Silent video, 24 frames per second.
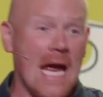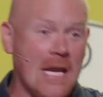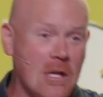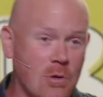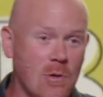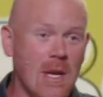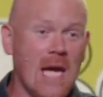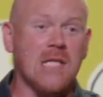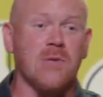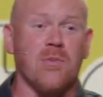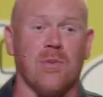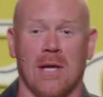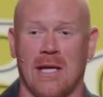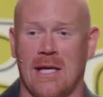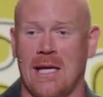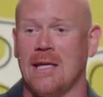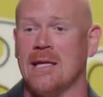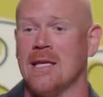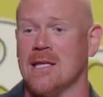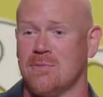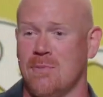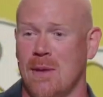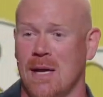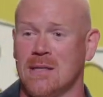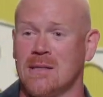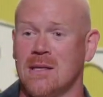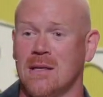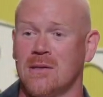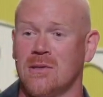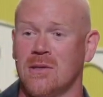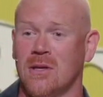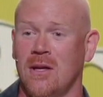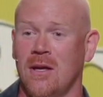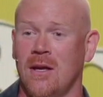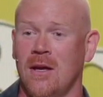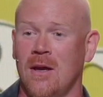and you desperately need this message.
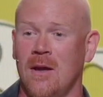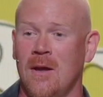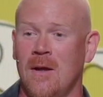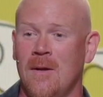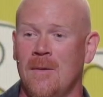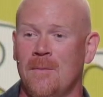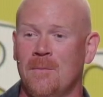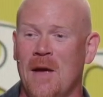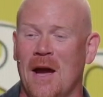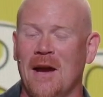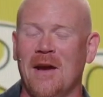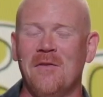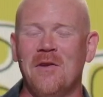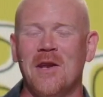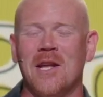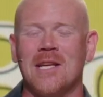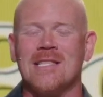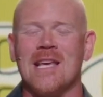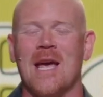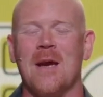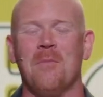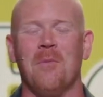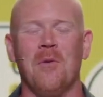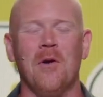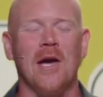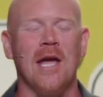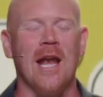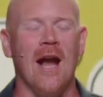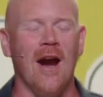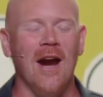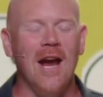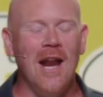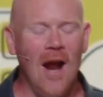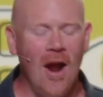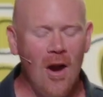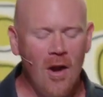I'll give you an example. In
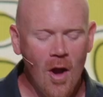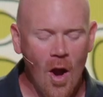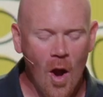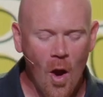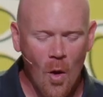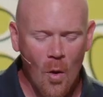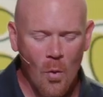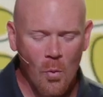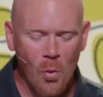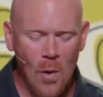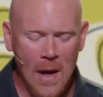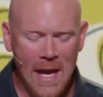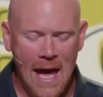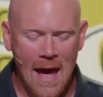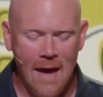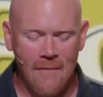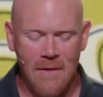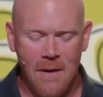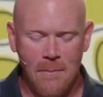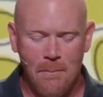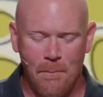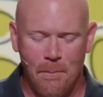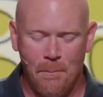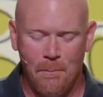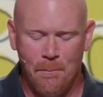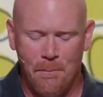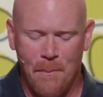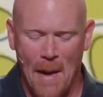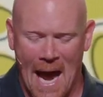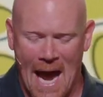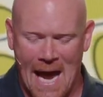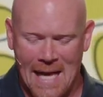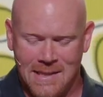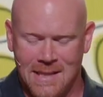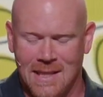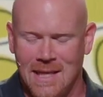our, in our home, we have a
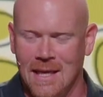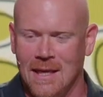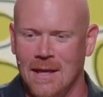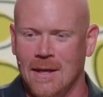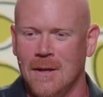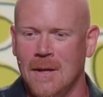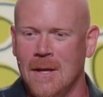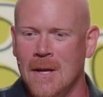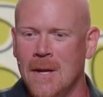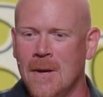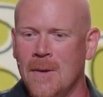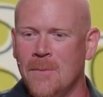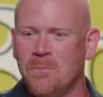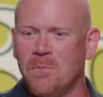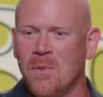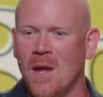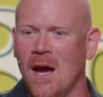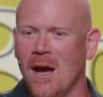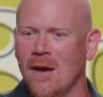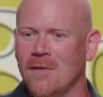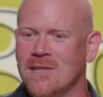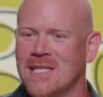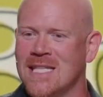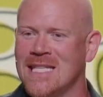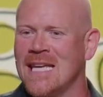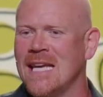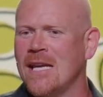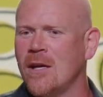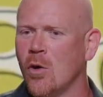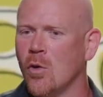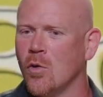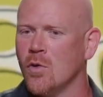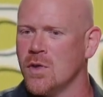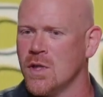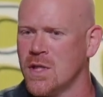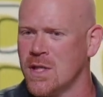basket of
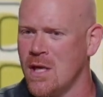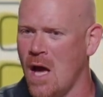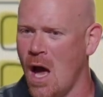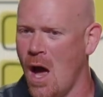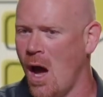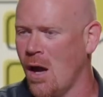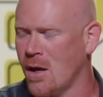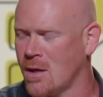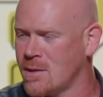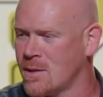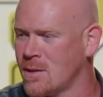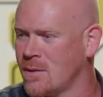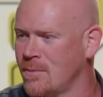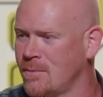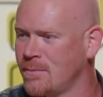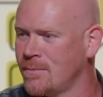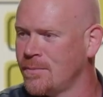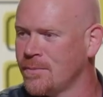single socks.